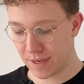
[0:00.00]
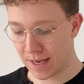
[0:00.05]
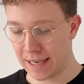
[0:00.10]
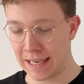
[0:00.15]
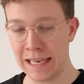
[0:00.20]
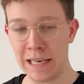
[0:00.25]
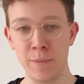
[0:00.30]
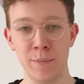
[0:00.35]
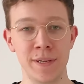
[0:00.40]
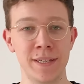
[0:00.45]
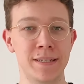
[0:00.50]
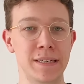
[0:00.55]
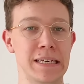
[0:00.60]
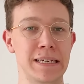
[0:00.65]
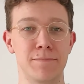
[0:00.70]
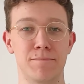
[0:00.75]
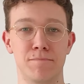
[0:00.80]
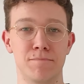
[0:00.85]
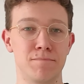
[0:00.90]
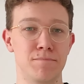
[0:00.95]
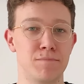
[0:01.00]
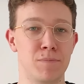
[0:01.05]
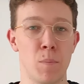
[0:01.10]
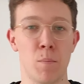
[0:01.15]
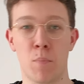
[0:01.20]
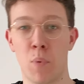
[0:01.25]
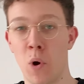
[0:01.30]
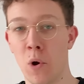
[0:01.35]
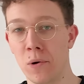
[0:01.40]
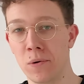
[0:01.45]
a little bit
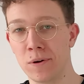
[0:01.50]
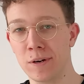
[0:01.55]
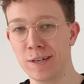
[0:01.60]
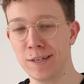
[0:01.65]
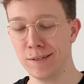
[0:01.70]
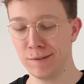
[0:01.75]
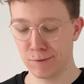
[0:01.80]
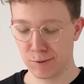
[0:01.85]
boring.